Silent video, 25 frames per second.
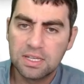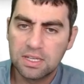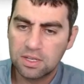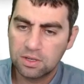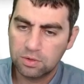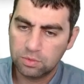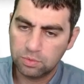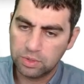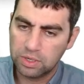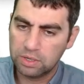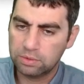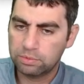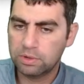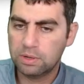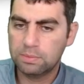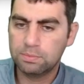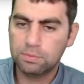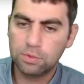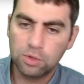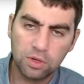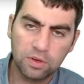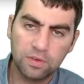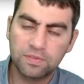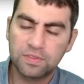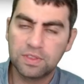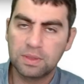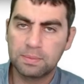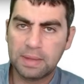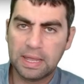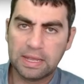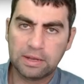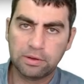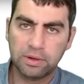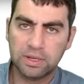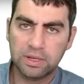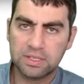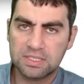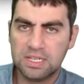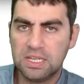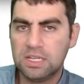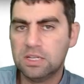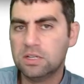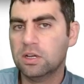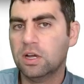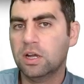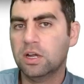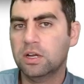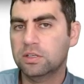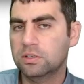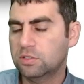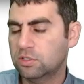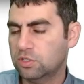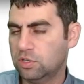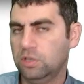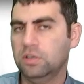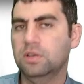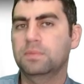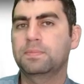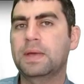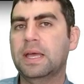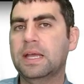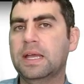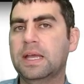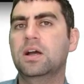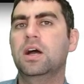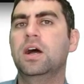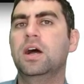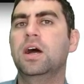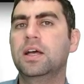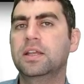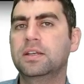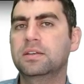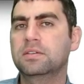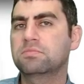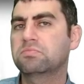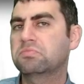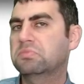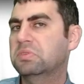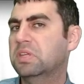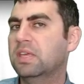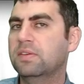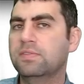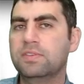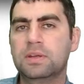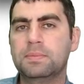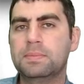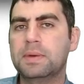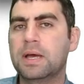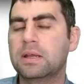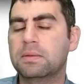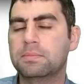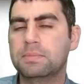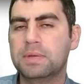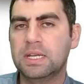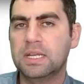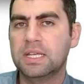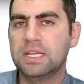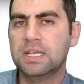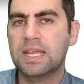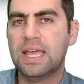We remove the micro SD card, turn it back on, give it about a minute,